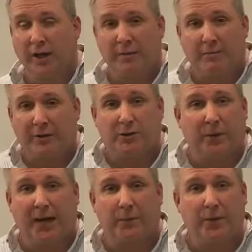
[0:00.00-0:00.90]
Maris
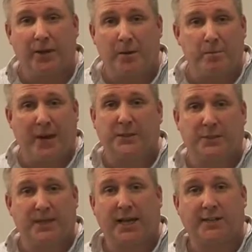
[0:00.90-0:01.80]
Piper are the best
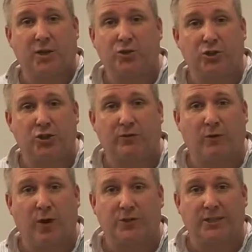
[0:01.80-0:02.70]
potatoes to use for
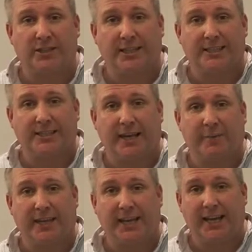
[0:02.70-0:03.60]
roasties at this time
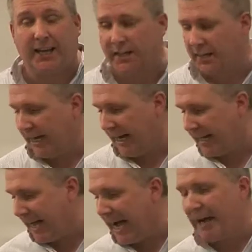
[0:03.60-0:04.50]
of the year,
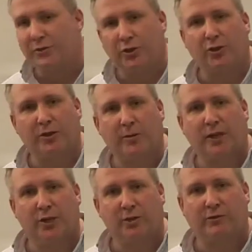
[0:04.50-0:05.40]
and you have to cook them in
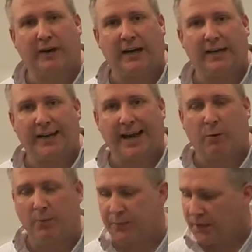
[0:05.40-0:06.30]
goose fat. Now,